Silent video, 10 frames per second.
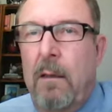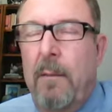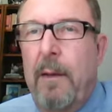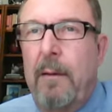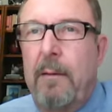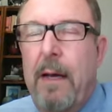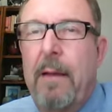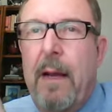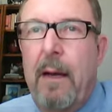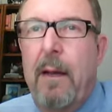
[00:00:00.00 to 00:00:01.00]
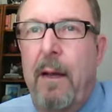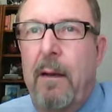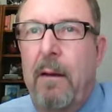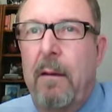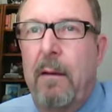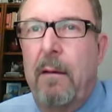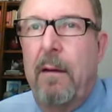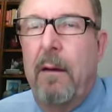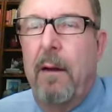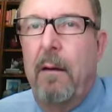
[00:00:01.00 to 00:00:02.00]
Let me say that again
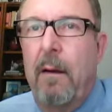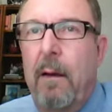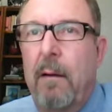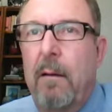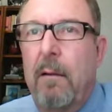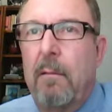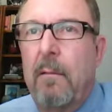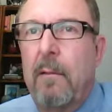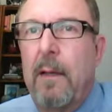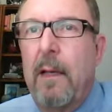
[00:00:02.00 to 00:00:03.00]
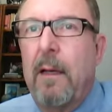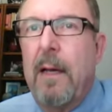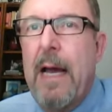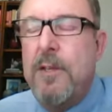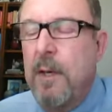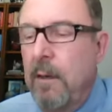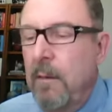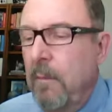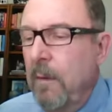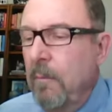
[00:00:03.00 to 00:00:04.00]
and hear it.
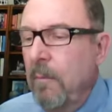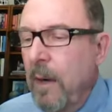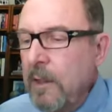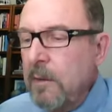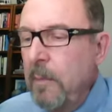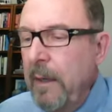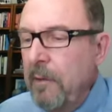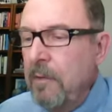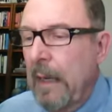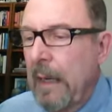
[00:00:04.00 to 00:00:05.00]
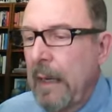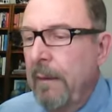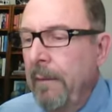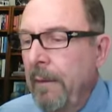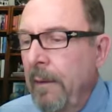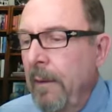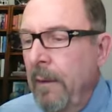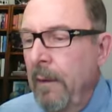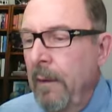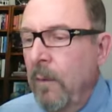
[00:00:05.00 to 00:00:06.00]
Delegation must be assigned
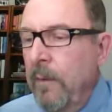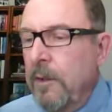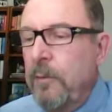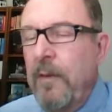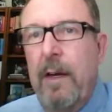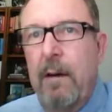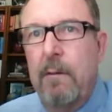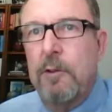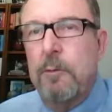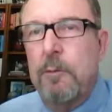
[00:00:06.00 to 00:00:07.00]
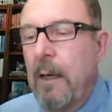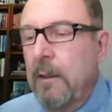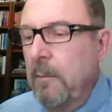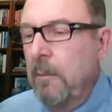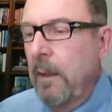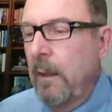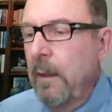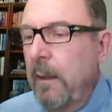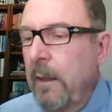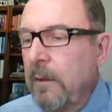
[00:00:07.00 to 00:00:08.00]
when the sphere of
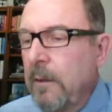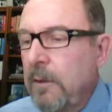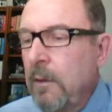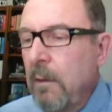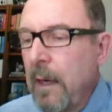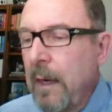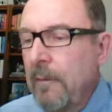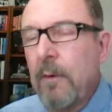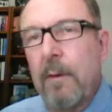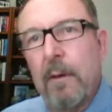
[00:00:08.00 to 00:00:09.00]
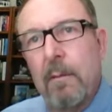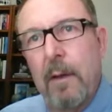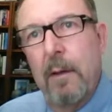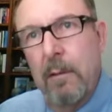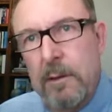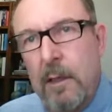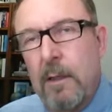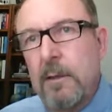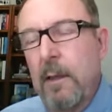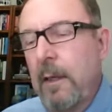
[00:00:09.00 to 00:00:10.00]
responsibility is too great for the
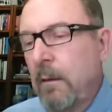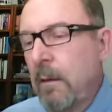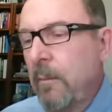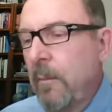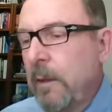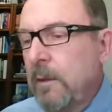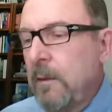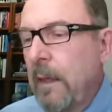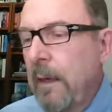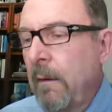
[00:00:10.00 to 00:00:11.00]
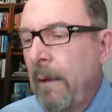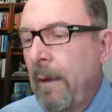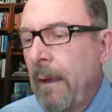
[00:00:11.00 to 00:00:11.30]
church leader or administrator